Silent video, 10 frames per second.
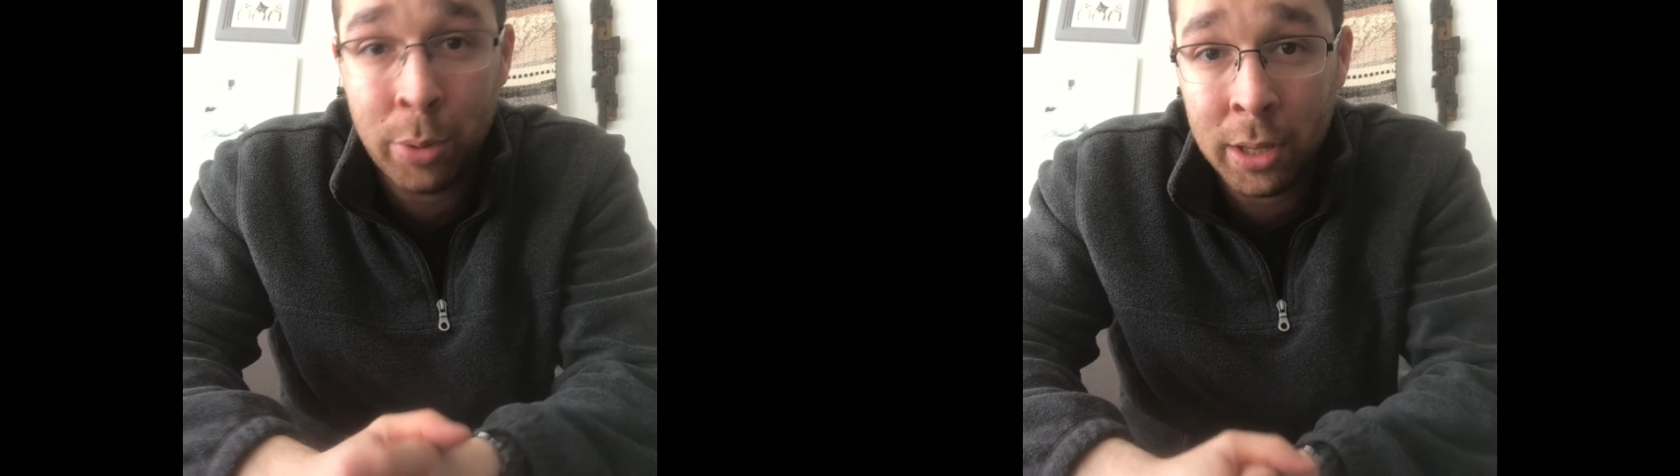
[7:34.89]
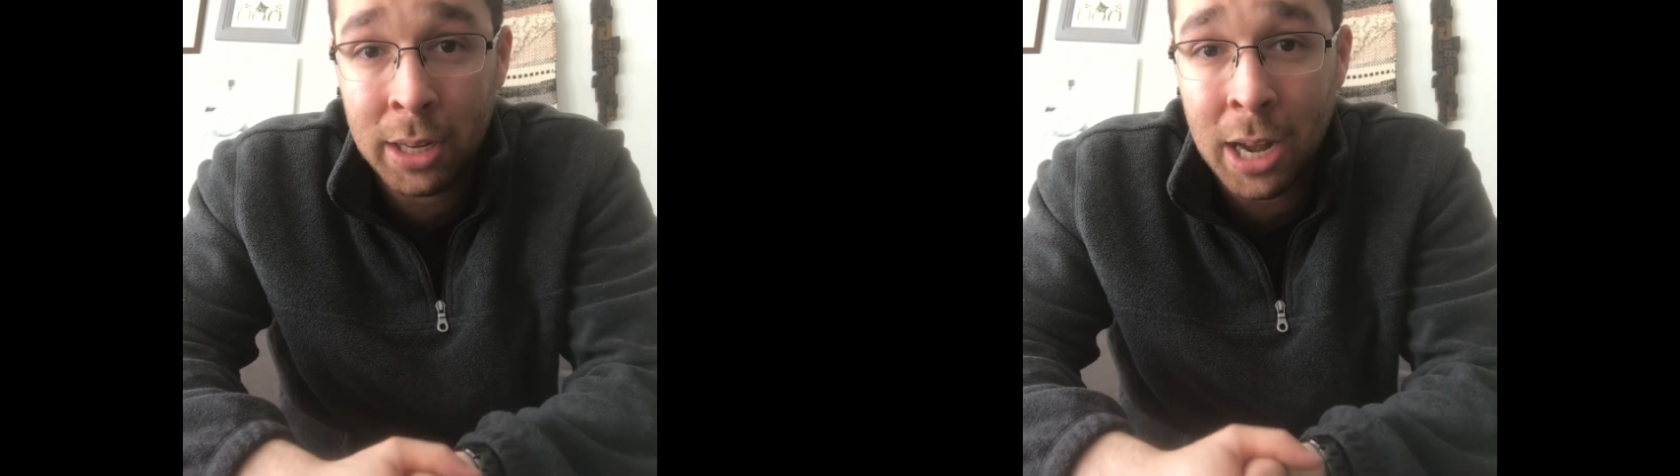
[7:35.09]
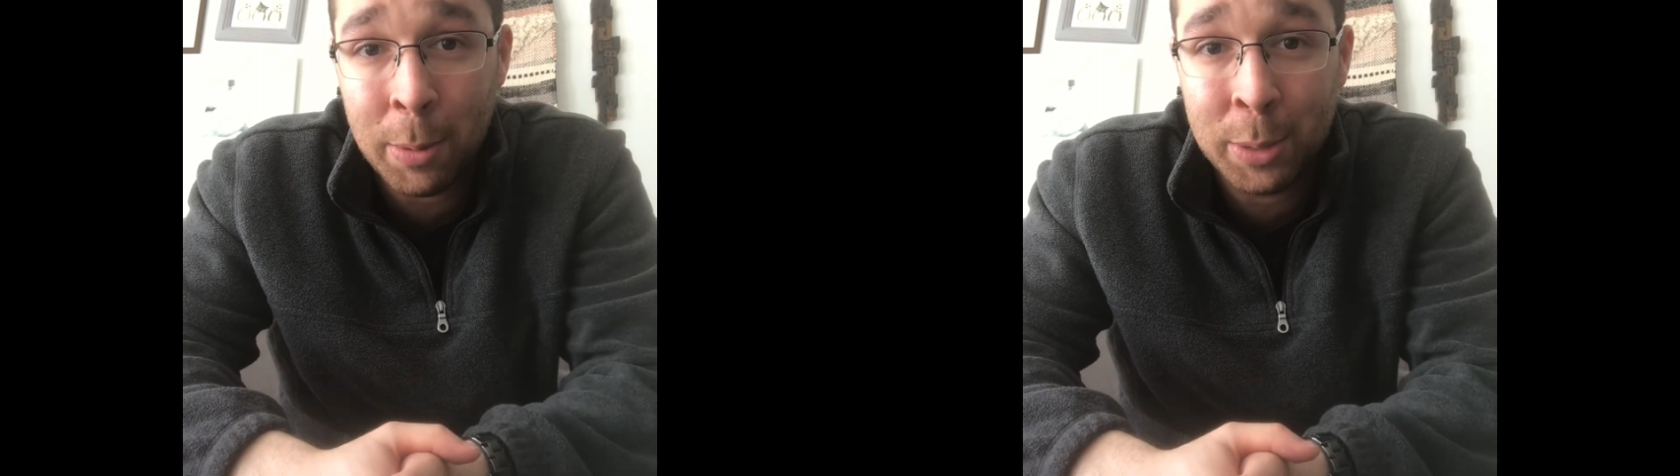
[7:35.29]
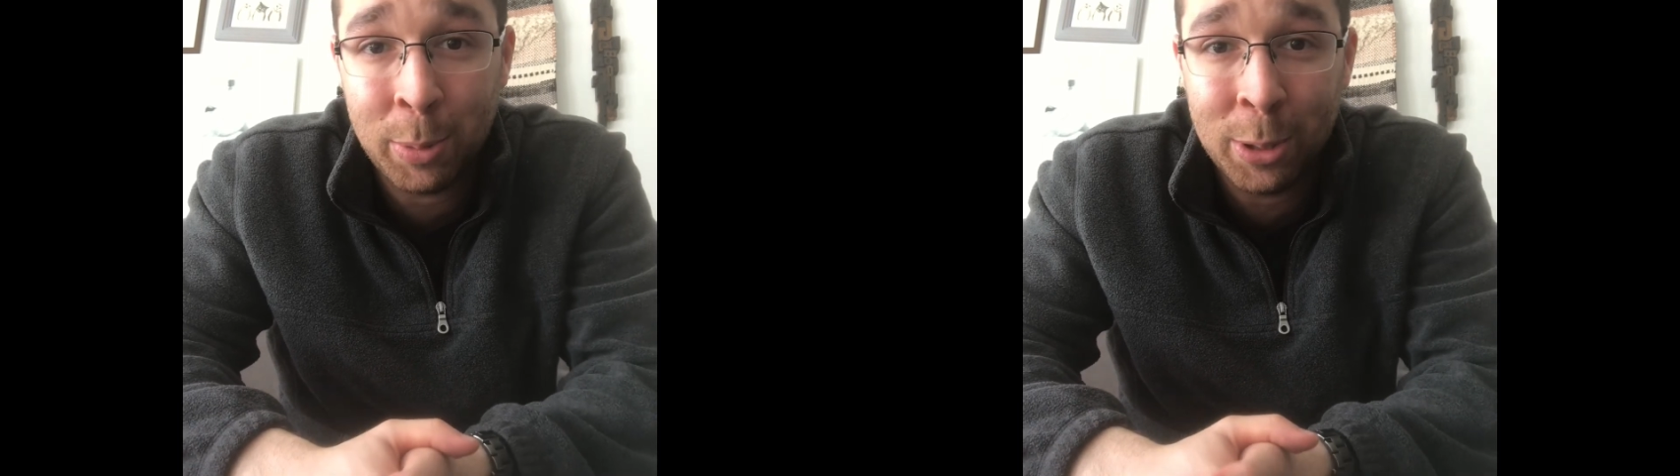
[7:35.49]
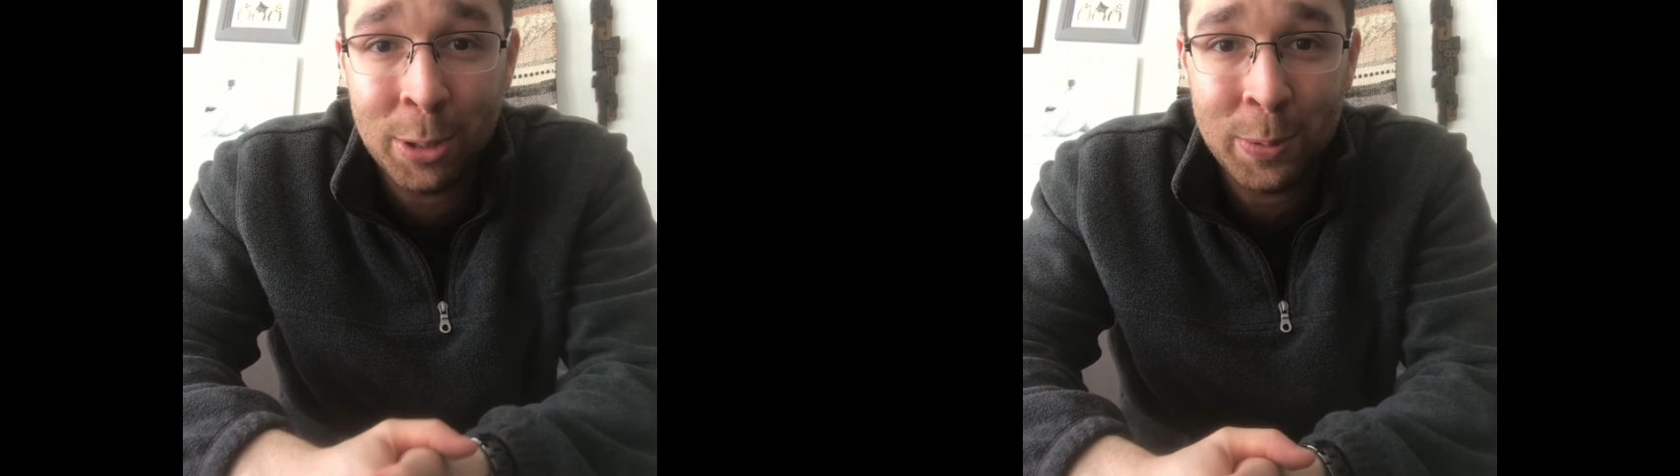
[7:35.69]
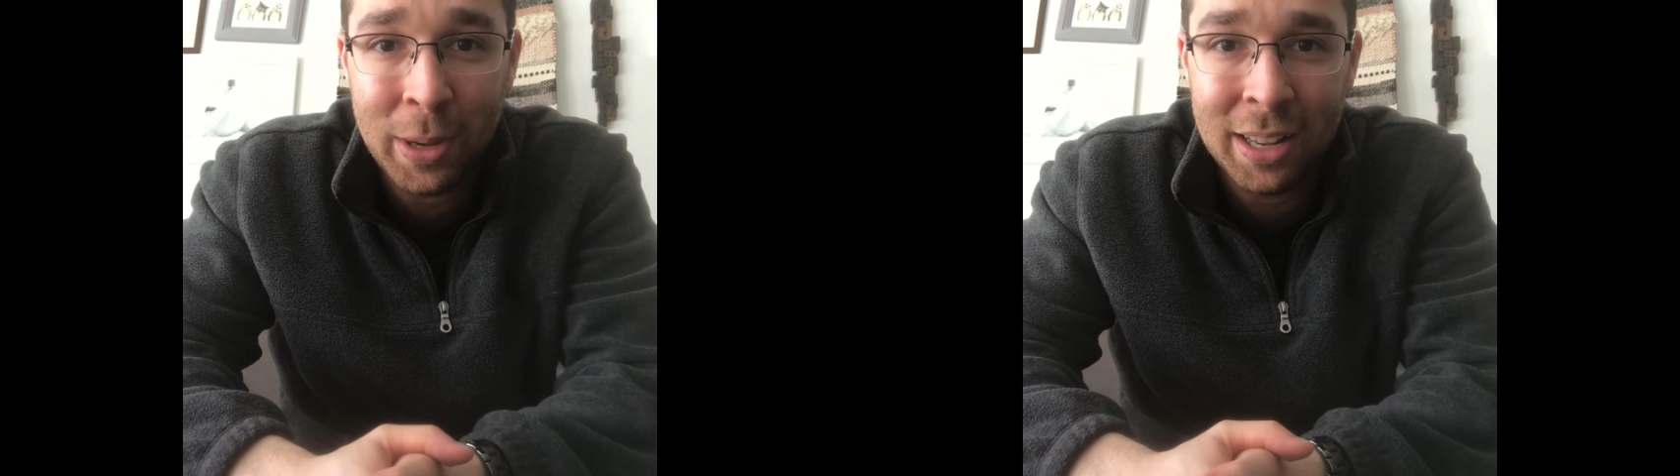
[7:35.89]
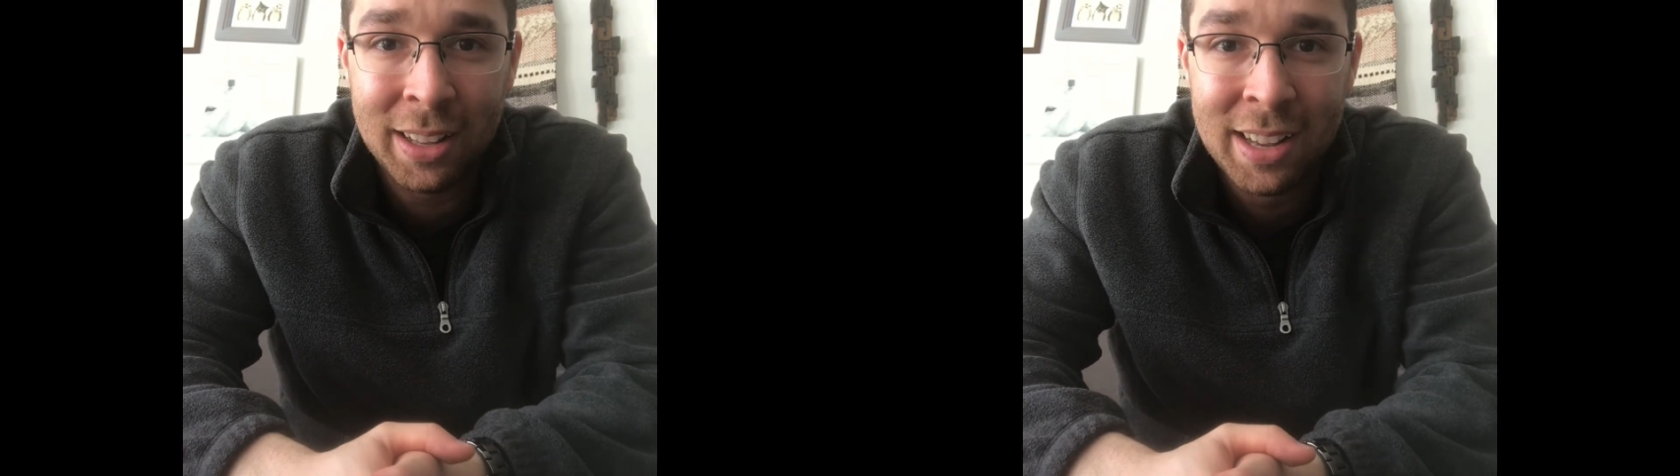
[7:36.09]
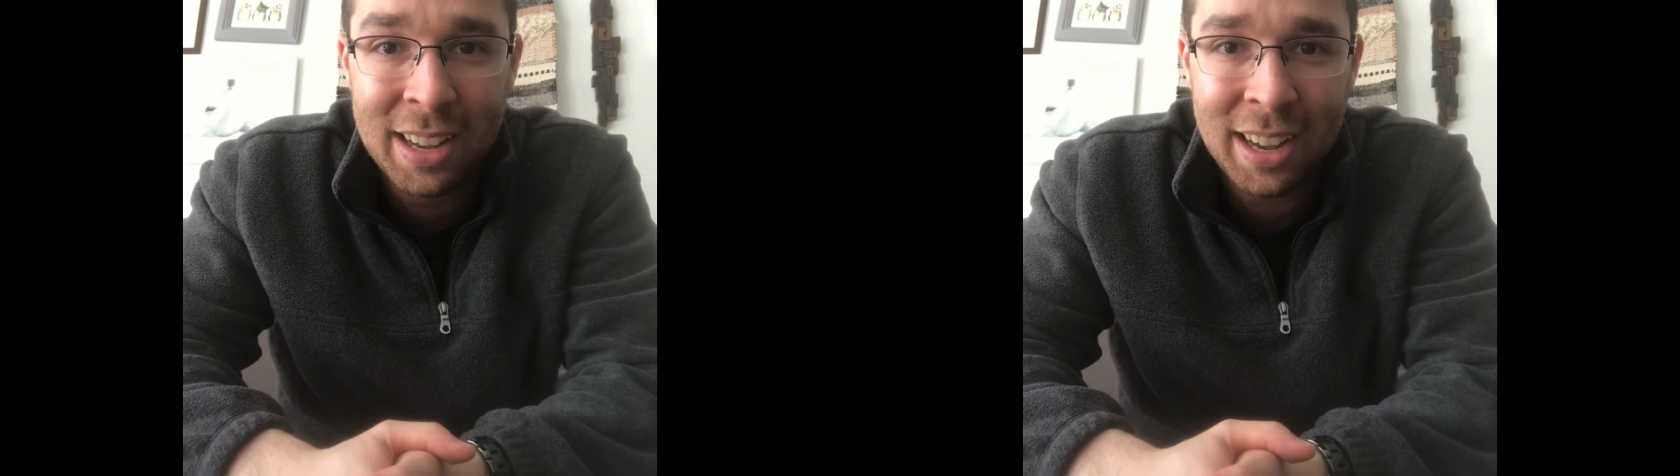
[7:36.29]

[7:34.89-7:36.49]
put it in the comments below as well.